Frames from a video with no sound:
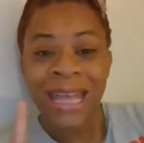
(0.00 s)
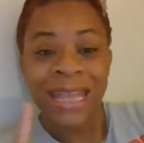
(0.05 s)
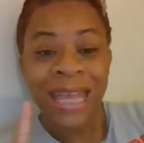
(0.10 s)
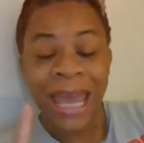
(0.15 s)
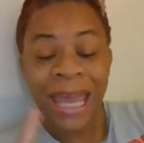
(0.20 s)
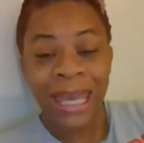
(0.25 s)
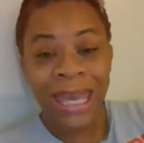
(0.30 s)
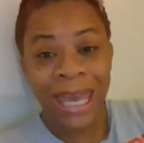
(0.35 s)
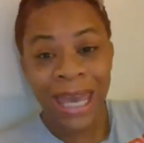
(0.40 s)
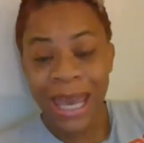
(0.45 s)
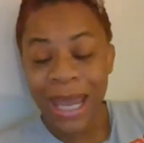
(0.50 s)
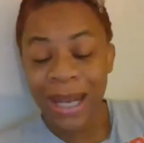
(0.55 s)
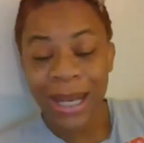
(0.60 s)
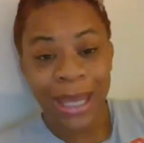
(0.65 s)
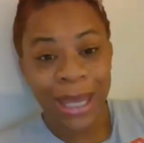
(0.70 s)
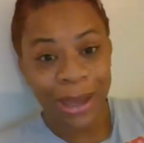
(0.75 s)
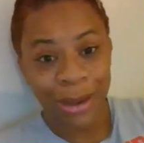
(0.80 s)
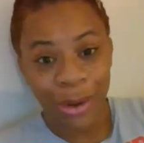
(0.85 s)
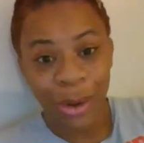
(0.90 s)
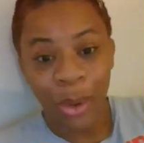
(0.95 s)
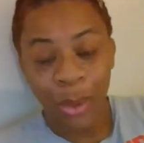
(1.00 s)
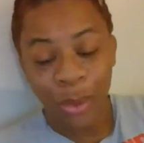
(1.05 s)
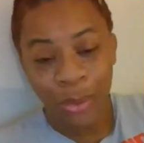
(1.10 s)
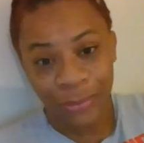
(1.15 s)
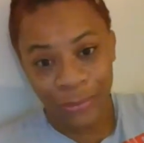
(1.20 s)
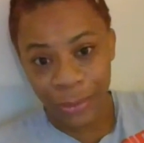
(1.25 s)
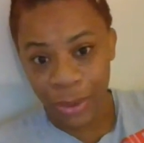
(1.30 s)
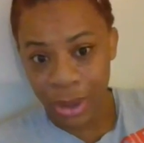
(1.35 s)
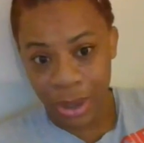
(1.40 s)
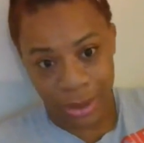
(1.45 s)
they can't get
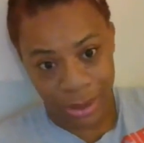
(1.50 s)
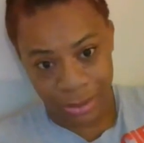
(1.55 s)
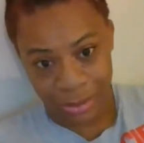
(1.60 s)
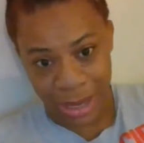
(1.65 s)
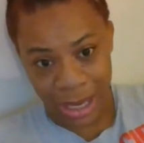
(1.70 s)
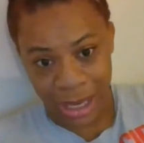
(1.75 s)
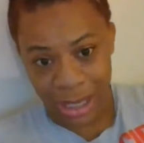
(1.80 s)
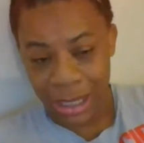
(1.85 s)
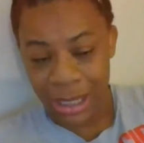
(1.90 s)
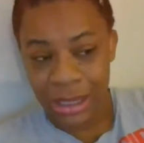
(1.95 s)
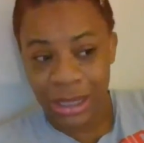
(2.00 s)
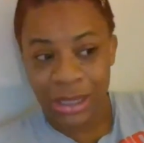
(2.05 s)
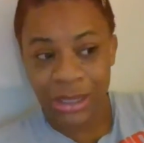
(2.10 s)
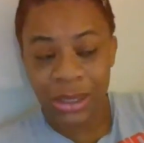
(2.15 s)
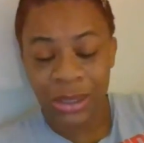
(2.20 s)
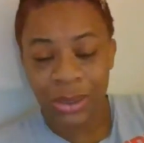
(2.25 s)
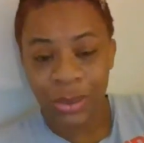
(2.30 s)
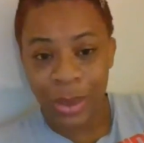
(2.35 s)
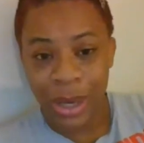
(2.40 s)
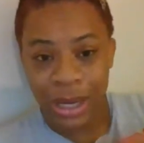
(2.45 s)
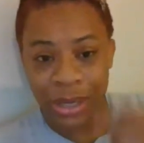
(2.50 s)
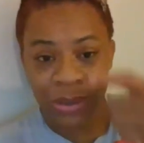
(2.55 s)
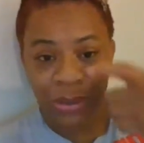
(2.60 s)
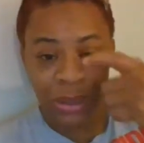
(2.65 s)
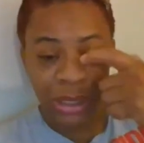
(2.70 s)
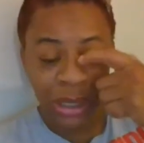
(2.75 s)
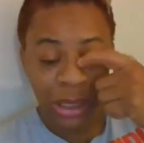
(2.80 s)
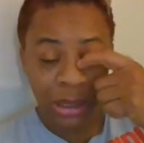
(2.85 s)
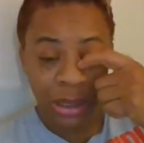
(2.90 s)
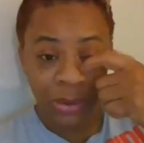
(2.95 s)
over on a man. And this is why you
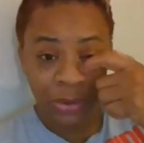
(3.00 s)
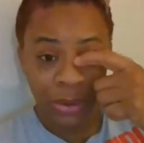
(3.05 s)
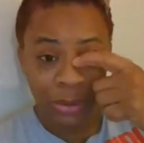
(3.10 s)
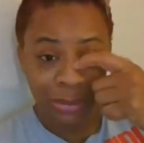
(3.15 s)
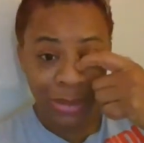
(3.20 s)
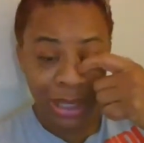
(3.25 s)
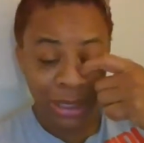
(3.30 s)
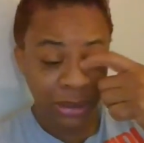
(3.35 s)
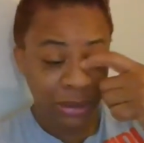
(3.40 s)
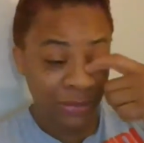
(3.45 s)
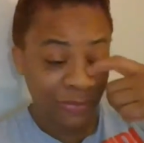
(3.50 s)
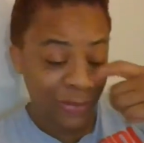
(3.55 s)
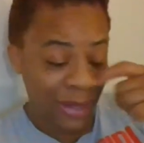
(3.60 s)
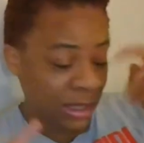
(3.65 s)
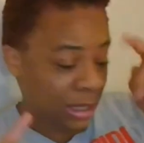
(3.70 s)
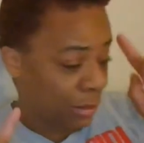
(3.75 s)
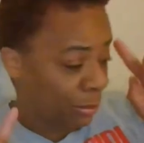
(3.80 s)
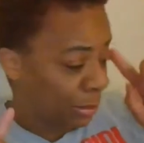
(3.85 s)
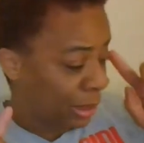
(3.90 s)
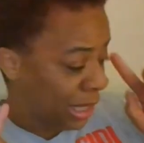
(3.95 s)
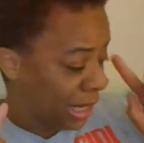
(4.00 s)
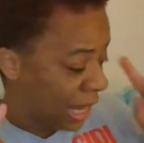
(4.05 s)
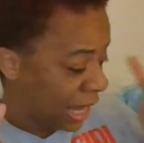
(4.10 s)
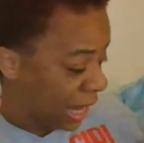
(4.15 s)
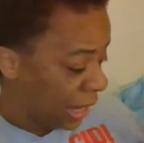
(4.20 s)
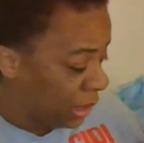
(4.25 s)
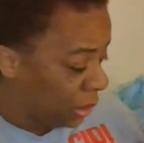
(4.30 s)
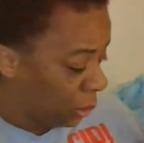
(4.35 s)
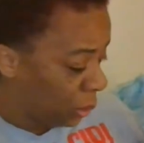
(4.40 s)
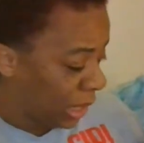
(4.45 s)
need other men to vet them. But
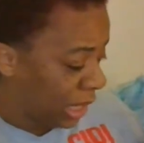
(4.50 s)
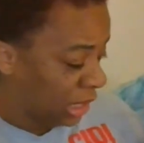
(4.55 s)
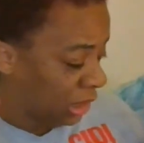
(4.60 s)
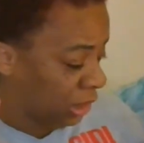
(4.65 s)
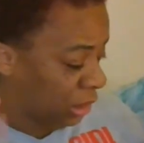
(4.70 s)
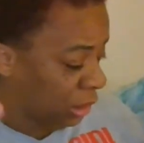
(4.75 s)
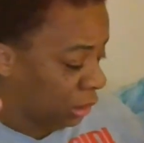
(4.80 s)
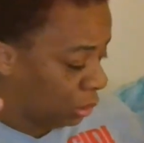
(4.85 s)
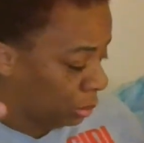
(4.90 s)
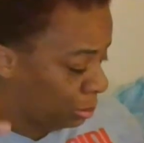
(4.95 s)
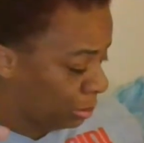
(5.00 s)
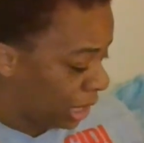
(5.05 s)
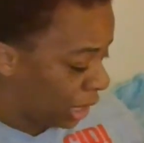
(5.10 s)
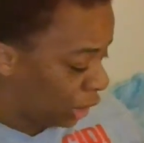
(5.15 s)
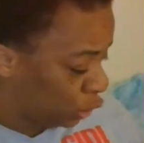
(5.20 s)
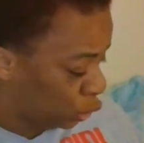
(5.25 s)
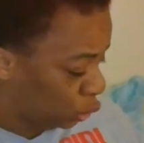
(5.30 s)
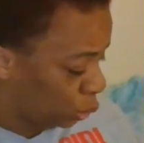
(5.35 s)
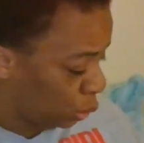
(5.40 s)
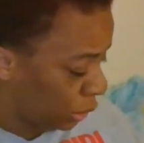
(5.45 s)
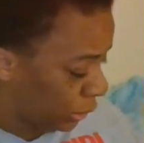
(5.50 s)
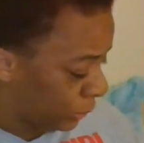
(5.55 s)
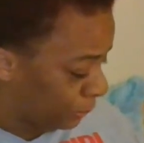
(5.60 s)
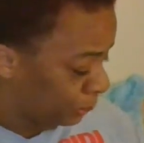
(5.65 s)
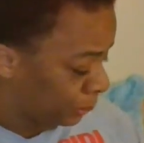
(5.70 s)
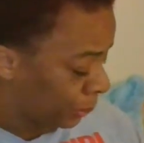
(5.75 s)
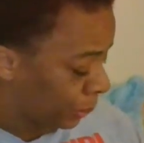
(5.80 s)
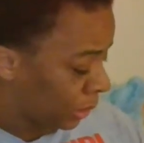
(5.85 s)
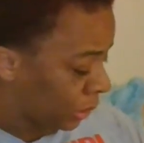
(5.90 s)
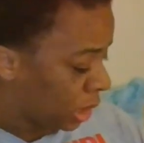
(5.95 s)
anyway, so make sure
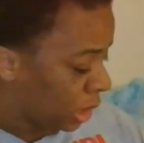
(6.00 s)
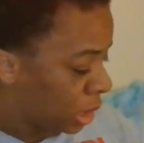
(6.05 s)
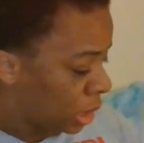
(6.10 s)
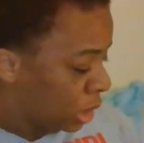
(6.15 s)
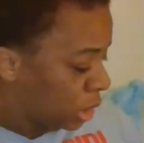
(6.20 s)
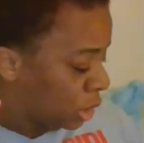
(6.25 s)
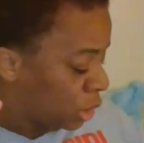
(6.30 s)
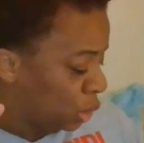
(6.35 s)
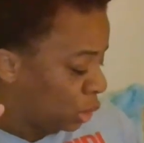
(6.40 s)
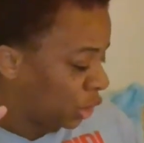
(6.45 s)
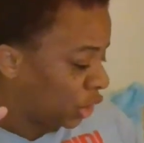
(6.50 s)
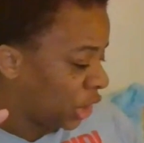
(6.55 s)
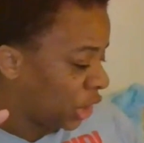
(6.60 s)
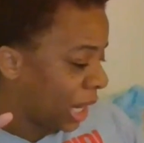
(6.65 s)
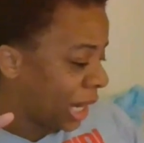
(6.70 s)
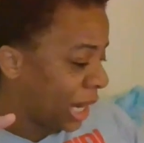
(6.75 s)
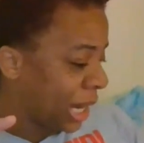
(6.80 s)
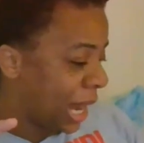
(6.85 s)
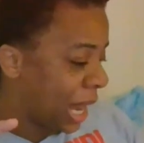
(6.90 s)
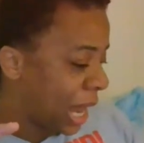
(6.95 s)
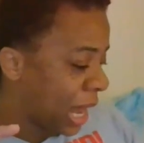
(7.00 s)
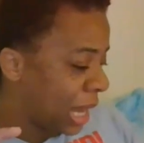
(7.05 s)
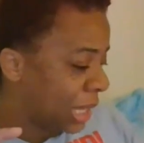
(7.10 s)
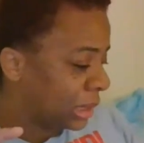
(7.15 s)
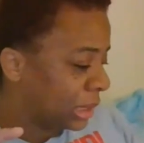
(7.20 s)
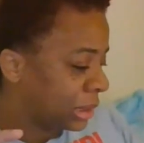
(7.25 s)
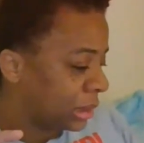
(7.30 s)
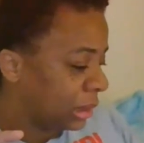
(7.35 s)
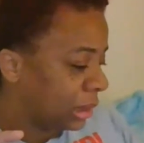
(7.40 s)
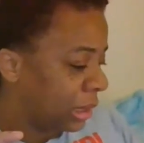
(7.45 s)
you check
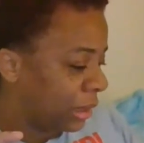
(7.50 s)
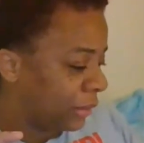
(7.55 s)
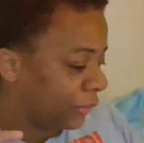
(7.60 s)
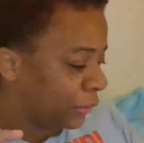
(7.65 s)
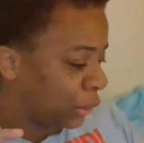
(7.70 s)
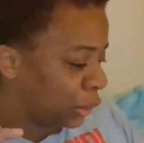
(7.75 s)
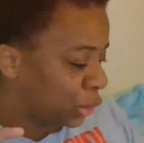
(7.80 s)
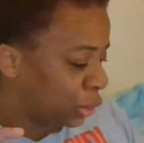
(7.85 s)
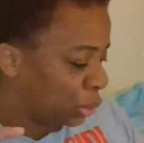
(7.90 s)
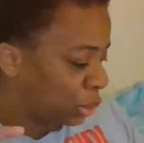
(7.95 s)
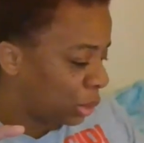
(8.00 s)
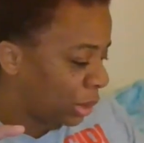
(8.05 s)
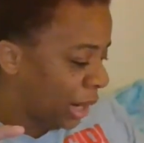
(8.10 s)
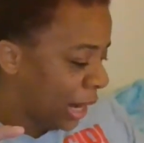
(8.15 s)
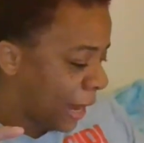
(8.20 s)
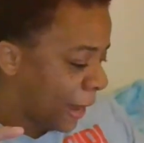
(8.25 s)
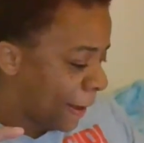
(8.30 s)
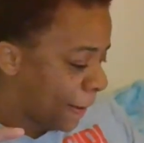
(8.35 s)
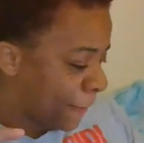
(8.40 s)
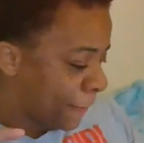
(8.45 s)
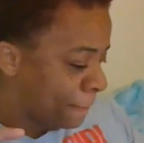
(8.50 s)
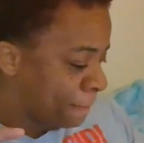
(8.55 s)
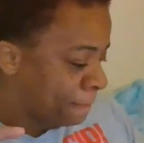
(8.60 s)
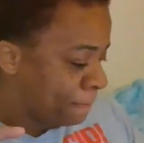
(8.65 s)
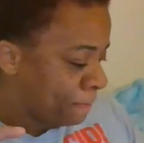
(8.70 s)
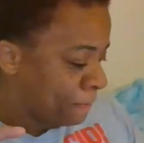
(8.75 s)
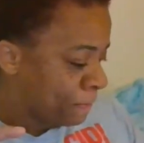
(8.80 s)
God's Love Couture out